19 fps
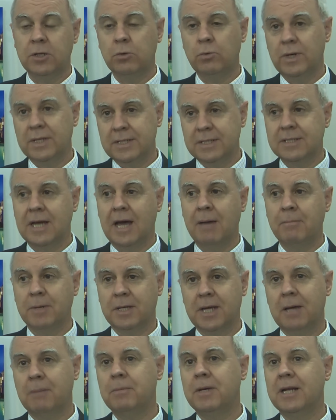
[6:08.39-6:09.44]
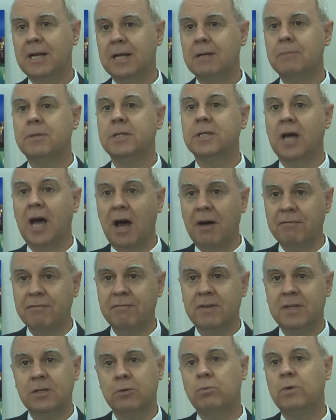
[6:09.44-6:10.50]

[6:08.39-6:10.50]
In the wintertime it can be a little bit rough when